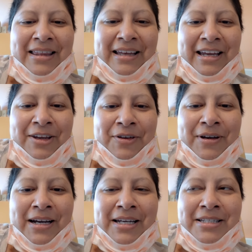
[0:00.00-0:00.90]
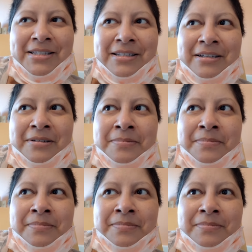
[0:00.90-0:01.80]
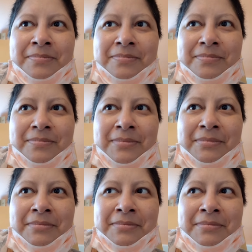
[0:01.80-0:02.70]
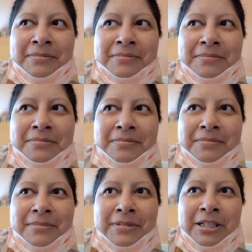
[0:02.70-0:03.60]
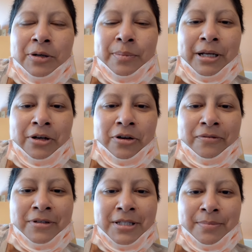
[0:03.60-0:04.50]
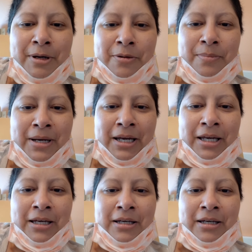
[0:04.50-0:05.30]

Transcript: Thank you guys, um, I'm a little bit nervous about my